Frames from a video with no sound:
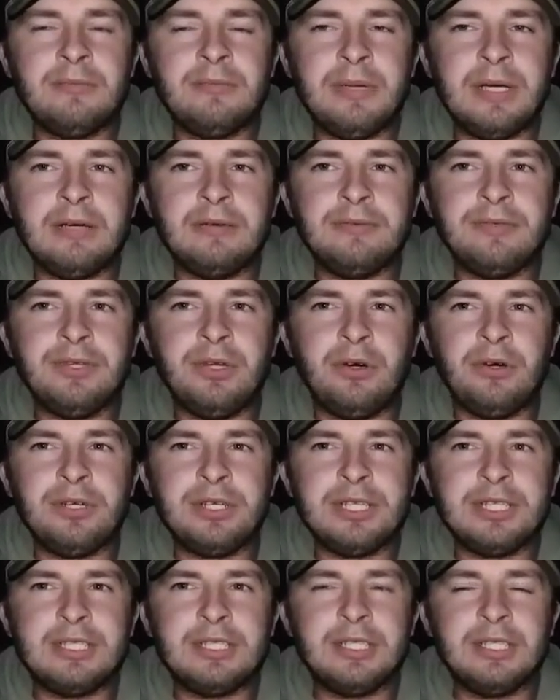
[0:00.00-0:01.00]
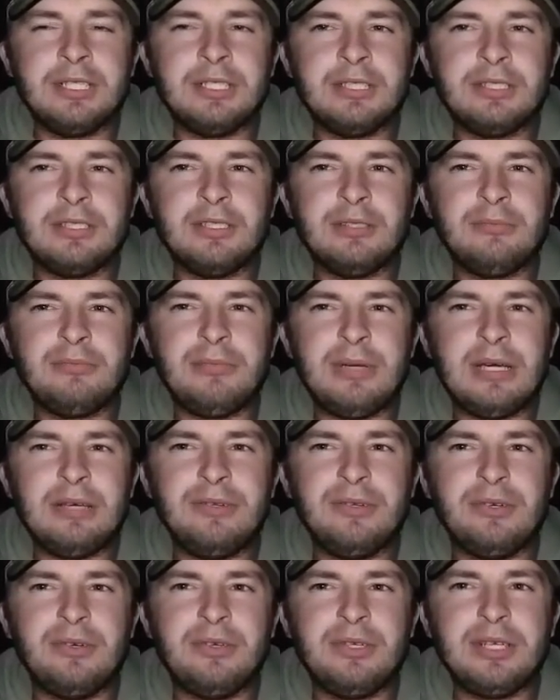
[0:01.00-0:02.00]
about 9 he turned up,
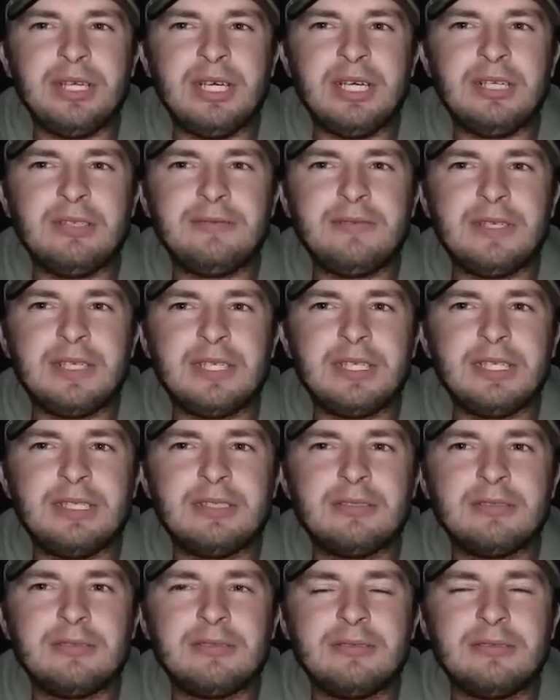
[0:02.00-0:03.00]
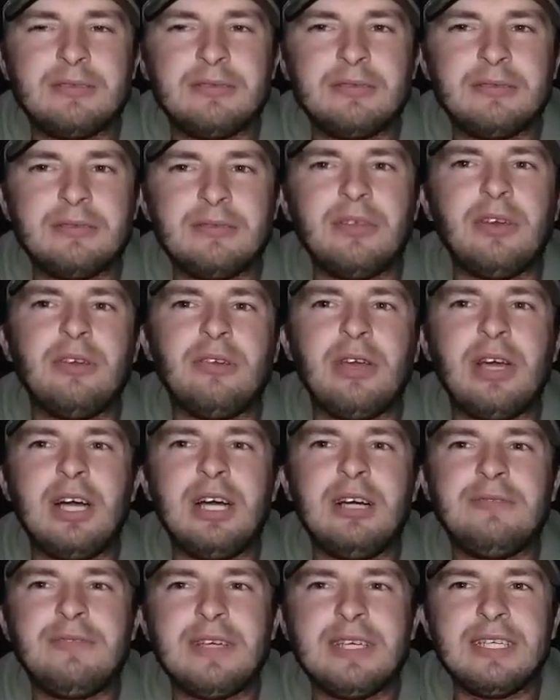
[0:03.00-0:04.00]
about 9, half 8. No,
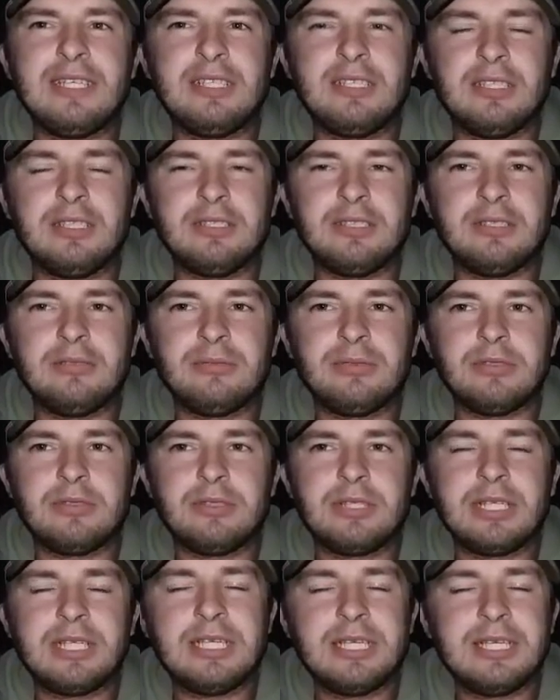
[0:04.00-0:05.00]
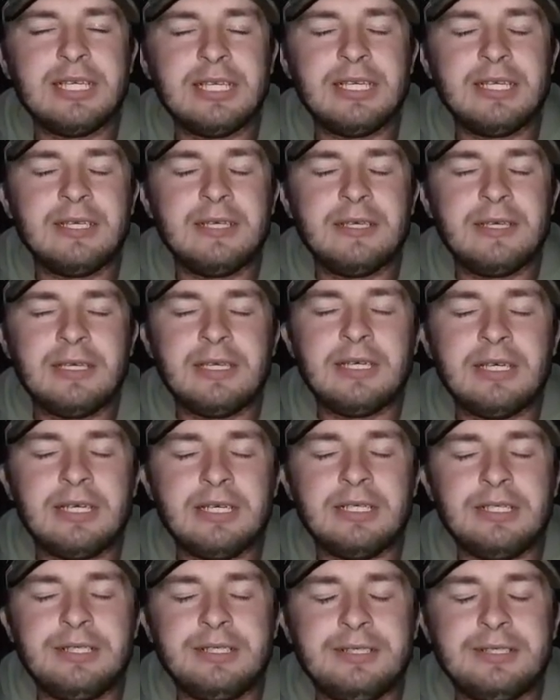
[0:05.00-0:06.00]
half 8 he turned up, sorry.
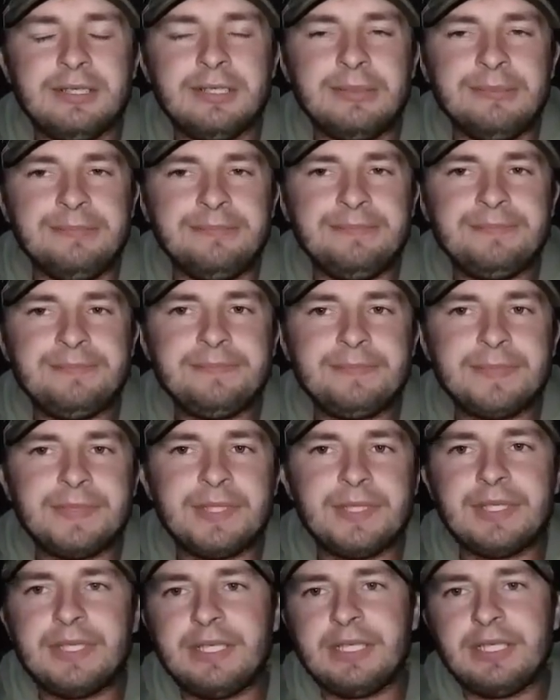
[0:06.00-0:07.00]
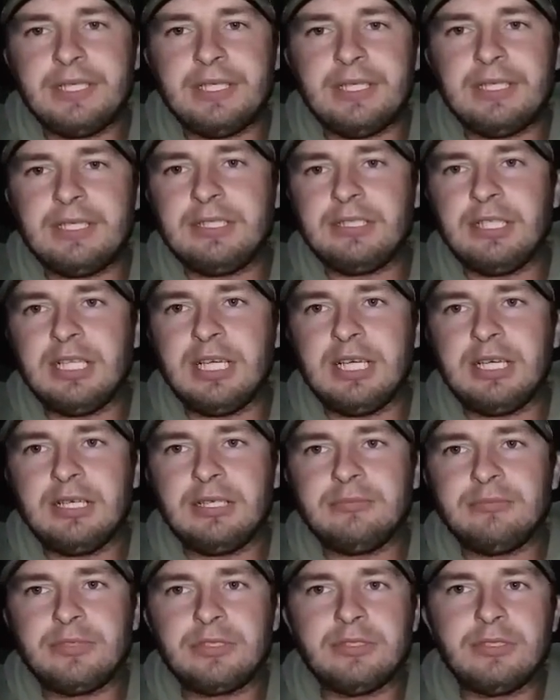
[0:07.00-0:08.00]
And his
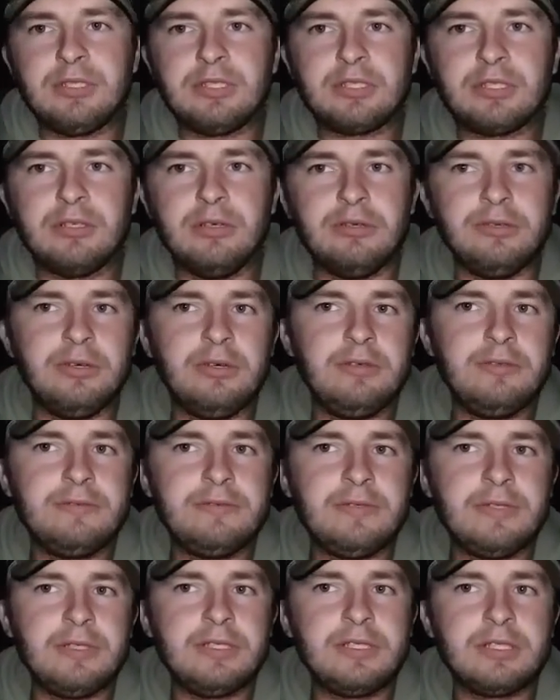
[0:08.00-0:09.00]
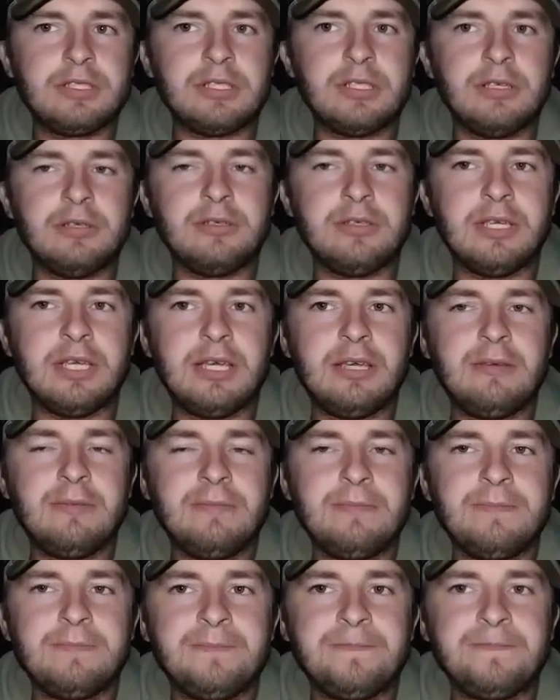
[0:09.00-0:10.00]
alarm's just gone off, so yeah.